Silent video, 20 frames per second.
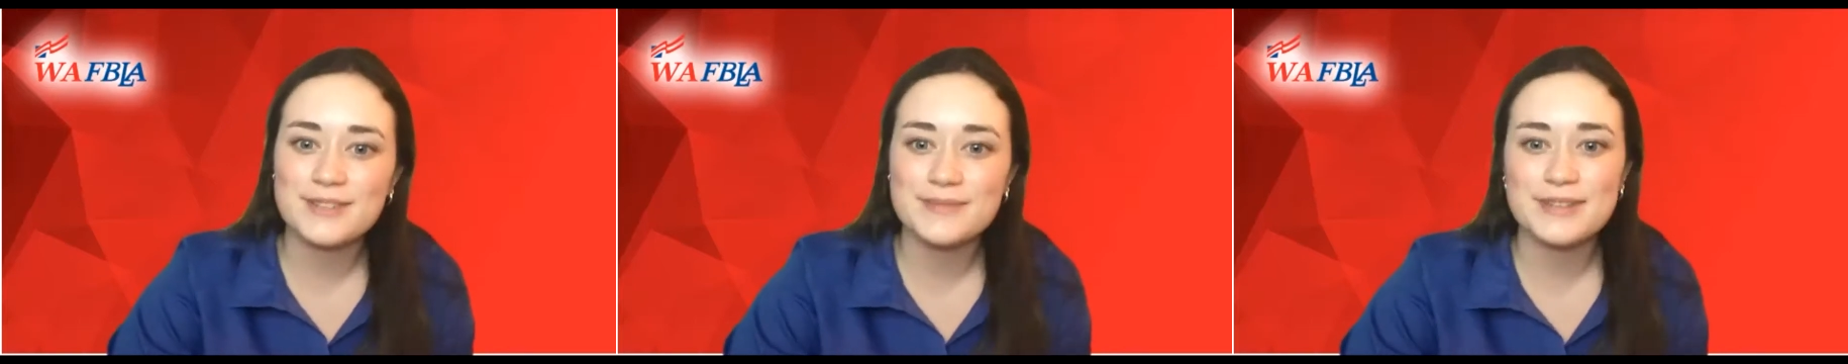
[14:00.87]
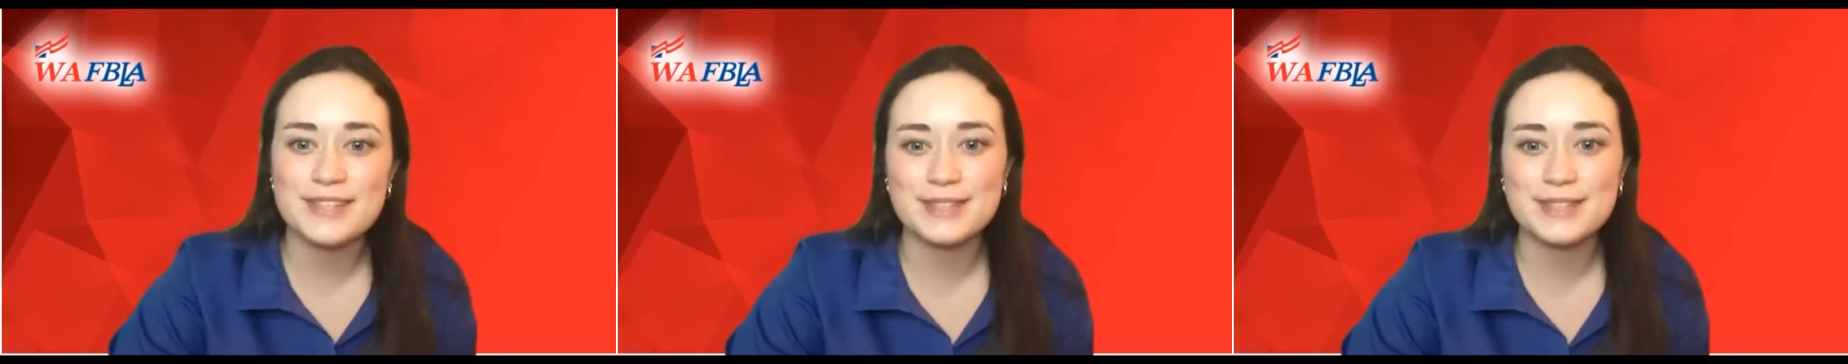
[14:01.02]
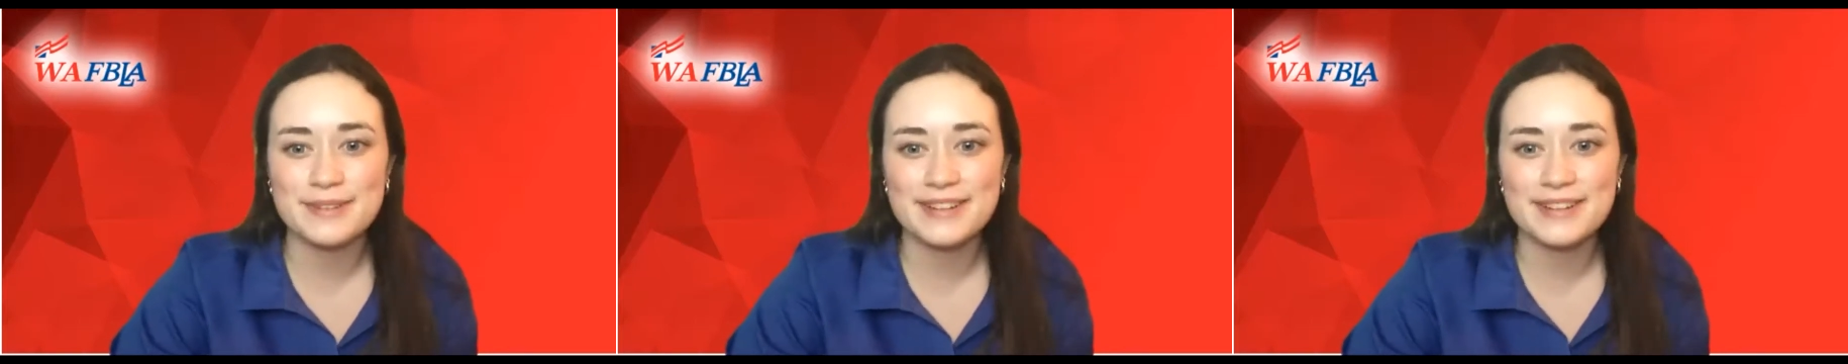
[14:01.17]

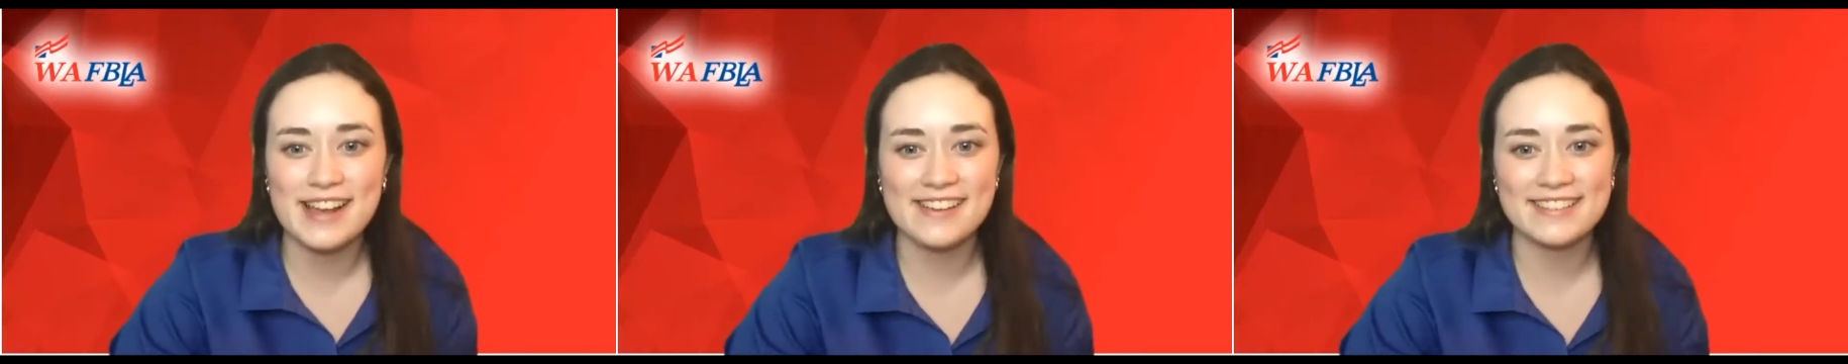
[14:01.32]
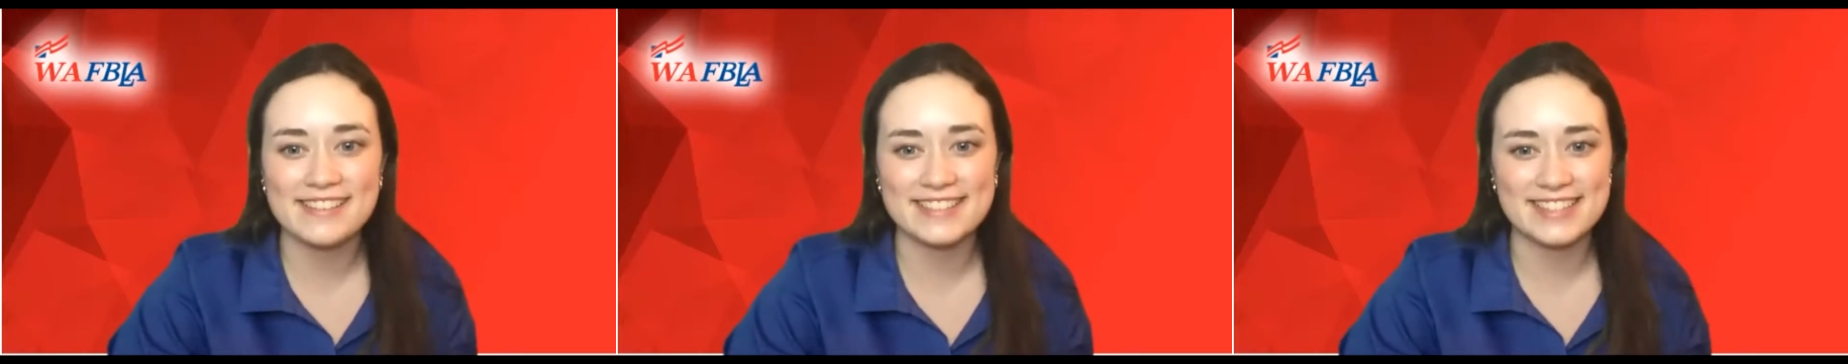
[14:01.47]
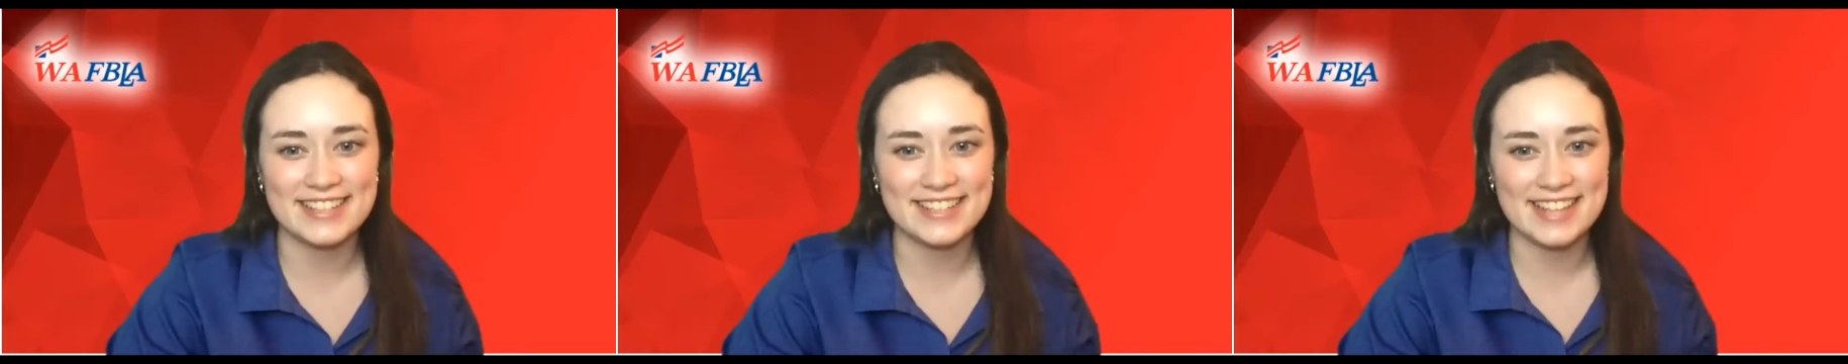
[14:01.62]

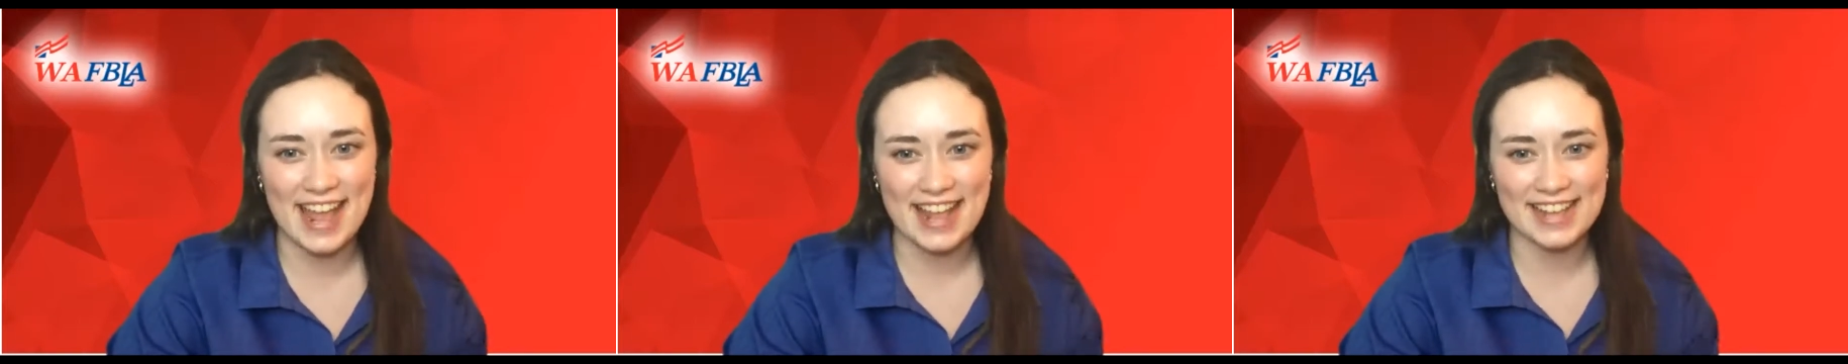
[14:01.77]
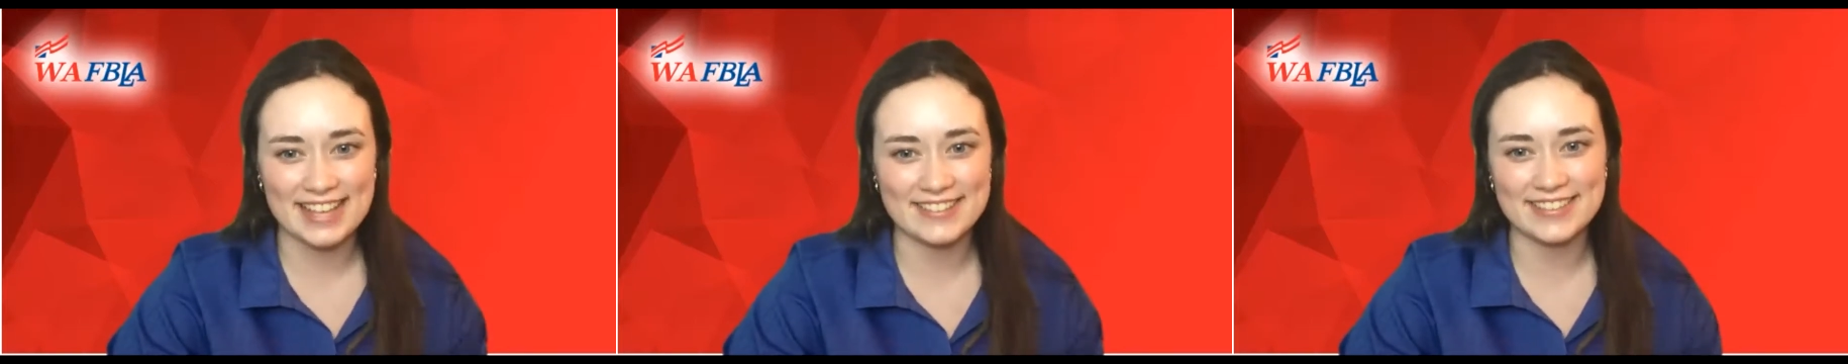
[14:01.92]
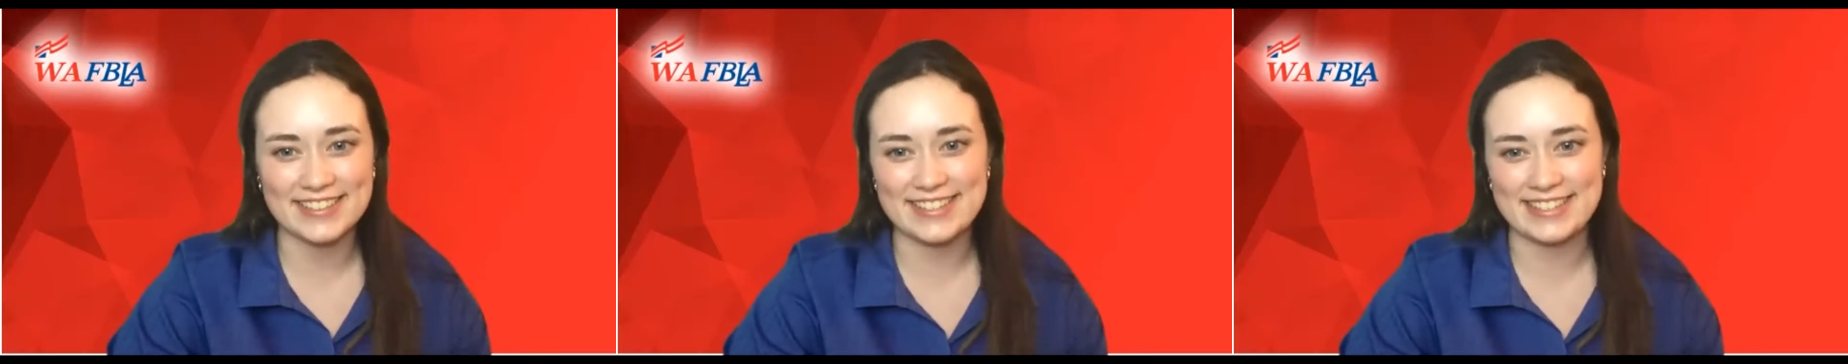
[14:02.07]
mispronouncing
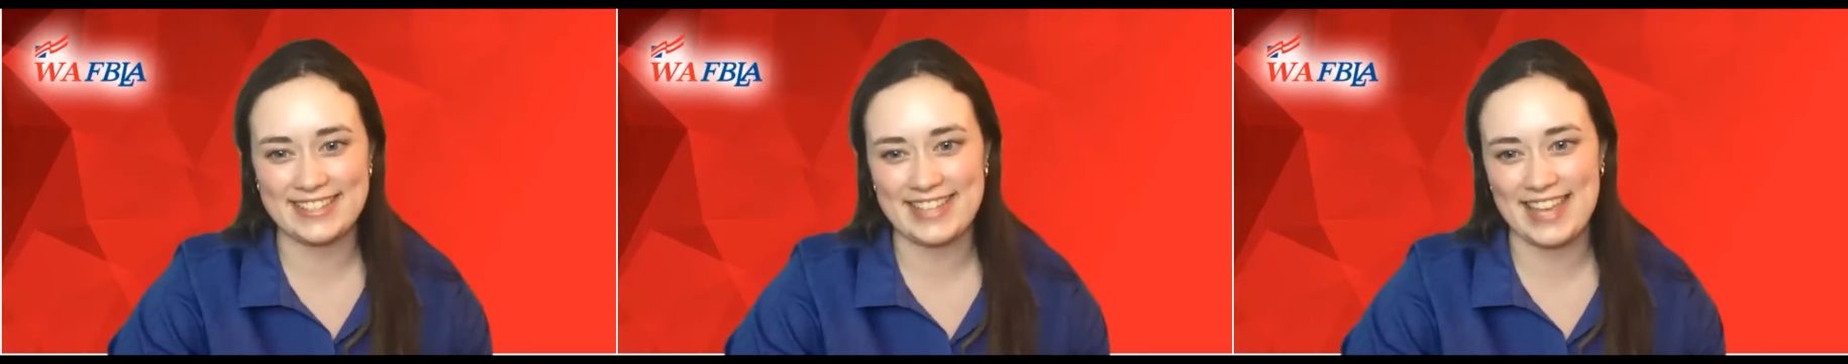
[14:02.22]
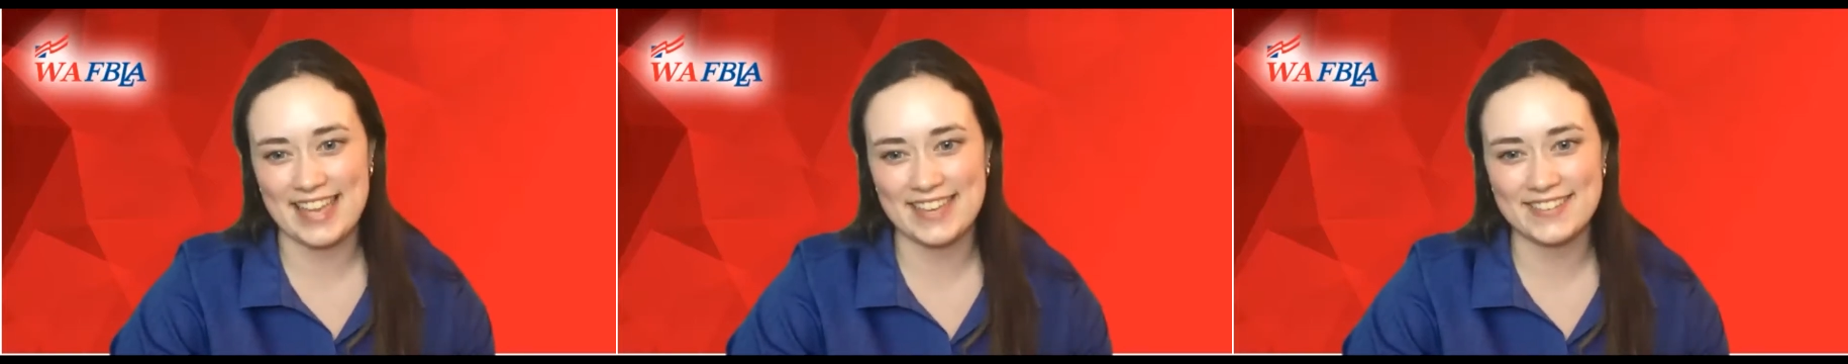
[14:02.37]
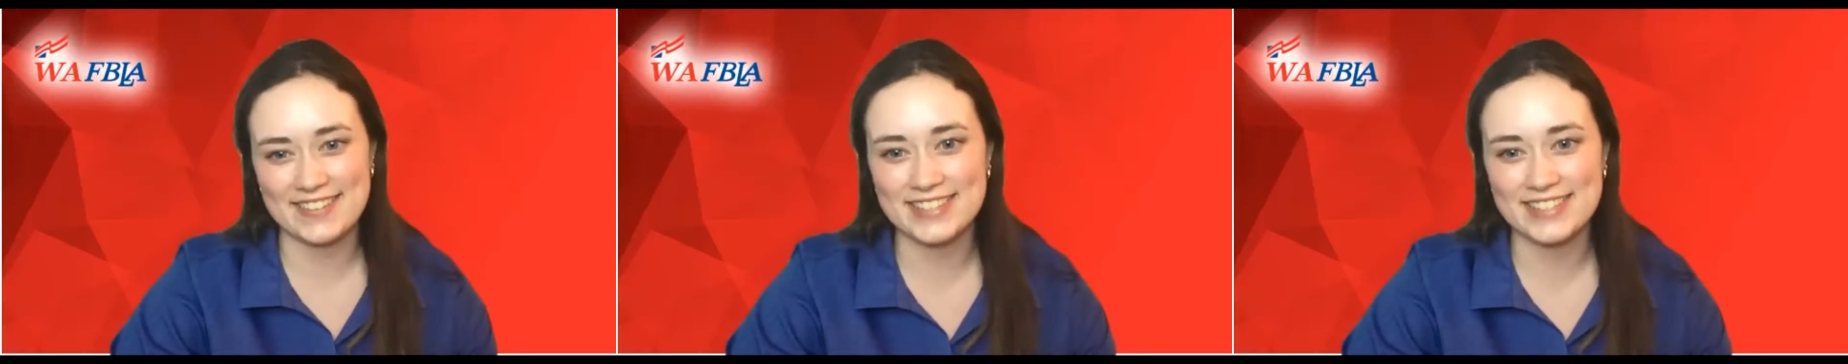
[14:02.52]
anyone's
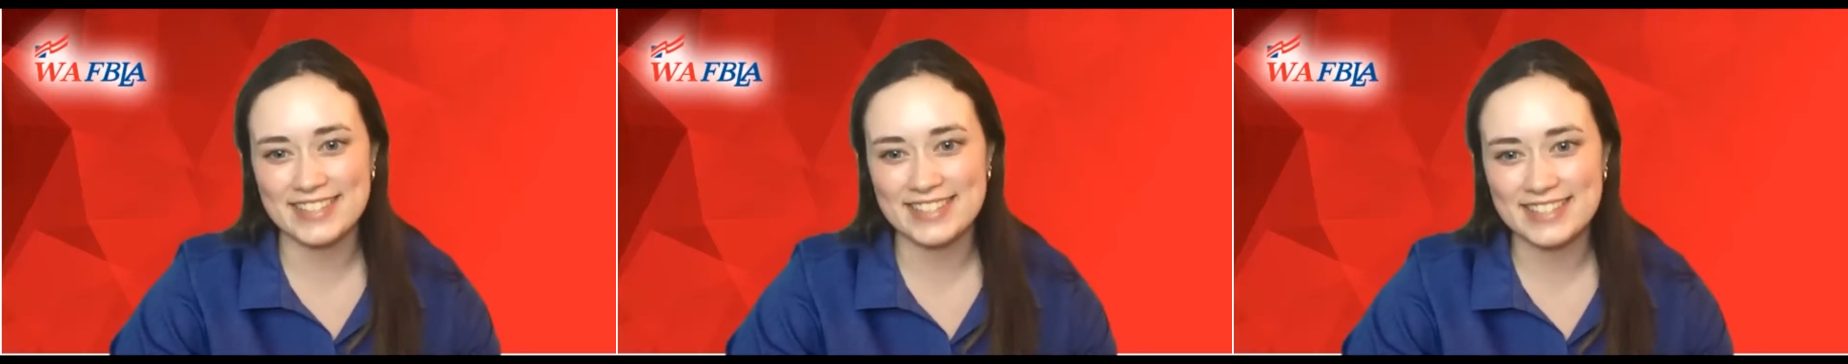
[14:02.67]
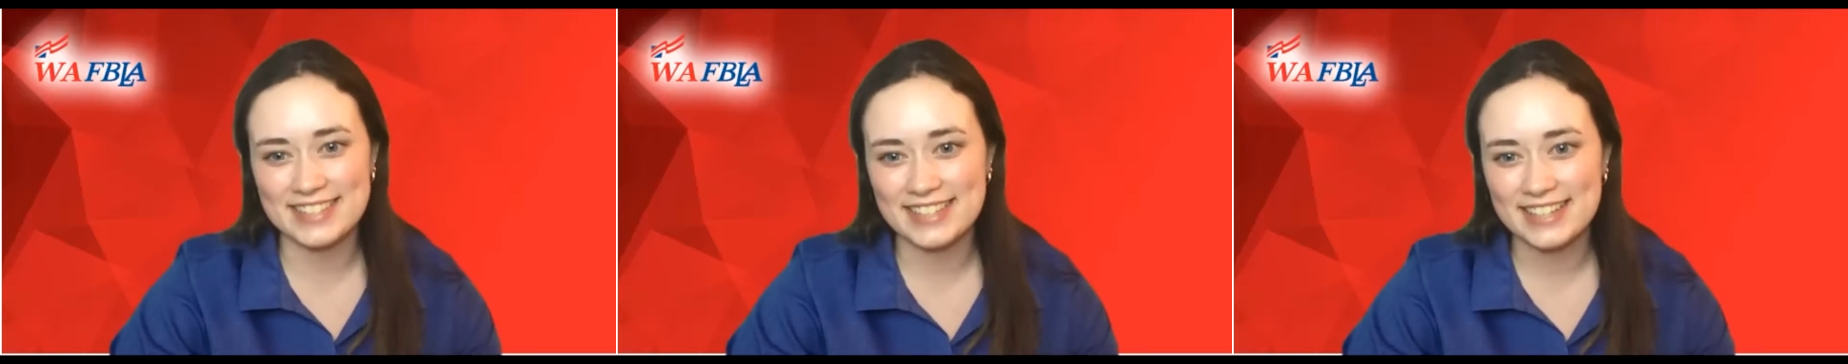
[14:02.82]
names.